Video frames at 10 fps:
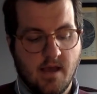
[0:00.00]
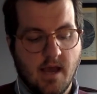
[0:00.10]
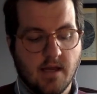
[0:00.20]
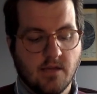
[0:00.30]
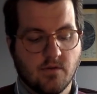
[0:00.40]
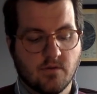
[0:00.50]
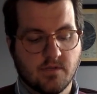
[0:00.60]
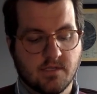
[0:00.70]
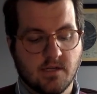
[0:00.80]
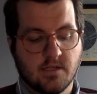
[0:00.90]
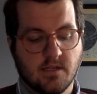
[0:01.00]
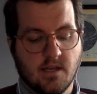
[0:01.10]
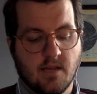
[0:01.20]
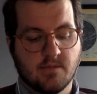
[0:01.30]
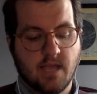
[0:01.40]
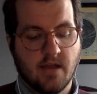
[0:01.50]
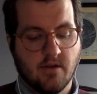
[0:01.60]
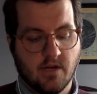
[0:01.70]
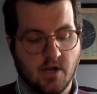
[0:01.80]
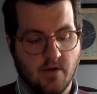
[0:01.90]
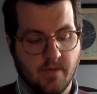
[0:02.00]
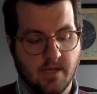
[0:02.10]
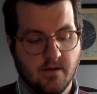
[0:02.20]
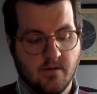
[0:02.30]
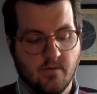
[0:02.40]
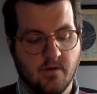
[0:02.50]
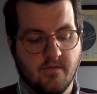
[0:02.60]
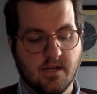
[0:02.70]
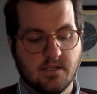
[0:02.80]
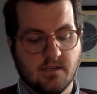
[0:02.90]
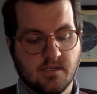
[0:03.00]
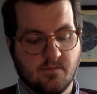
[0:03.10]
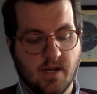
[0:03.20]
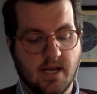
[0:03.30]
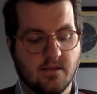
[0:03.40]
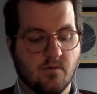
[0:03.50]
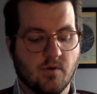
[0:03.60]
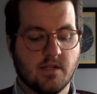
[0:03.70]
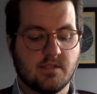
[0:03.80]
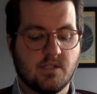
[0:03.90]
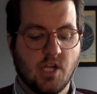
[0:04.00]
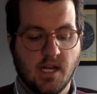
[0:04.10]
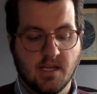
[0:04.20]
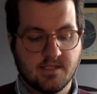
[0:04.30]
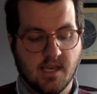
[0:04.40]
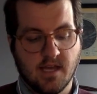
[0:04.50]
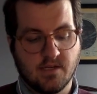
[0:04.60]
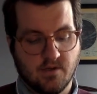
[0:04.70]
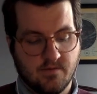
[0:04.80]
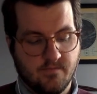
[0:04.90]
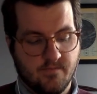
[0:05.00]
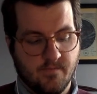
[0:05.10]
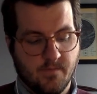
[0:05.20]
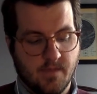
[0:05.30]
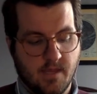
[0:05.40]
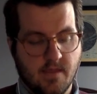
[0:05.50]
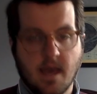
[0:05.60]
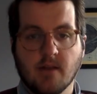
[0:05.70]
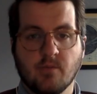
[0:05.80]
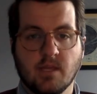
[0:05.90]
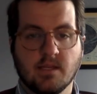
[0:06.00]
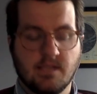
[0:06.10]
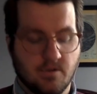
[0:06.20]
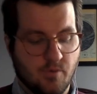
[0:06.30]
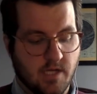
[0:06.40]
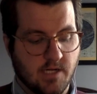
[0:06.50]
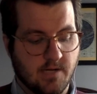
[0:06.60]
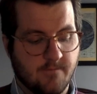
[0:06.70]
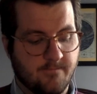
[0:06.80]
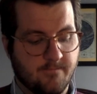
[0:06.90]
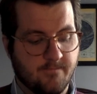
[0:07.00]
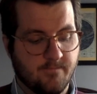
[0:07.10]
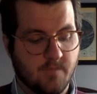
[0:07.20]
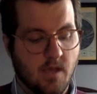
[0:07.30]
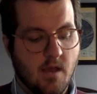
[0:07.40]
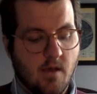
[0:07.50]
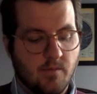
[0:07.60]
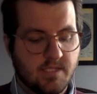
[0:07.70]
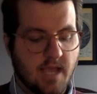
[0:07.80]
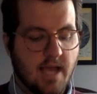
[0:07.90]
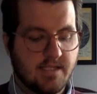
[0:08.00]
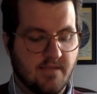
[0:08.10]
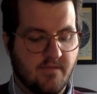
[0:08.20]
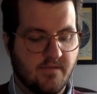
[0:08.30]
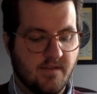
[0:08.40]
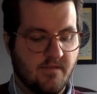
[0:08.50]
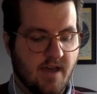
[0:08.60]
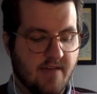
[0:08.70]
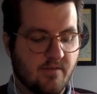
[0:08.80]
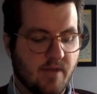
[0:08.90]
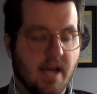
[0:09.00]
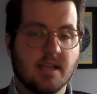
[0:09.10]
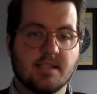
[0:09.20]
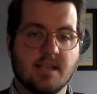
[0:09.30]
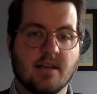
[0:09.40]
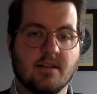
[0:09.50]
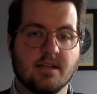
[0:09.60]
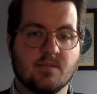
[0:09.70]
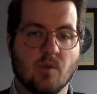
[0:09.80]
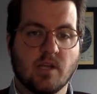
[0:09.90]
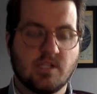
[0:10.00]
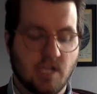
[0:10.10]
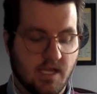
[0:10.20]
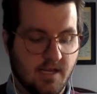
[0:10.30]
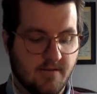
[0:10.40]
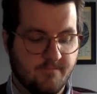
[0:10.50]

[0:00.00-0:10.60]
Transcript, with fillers: Any Google search of the name Zachary Kermit will eventually spit out the words cheating scandal, and that'll be the deal breaker. Besides, at 55, I'm not exactly a spring chicken.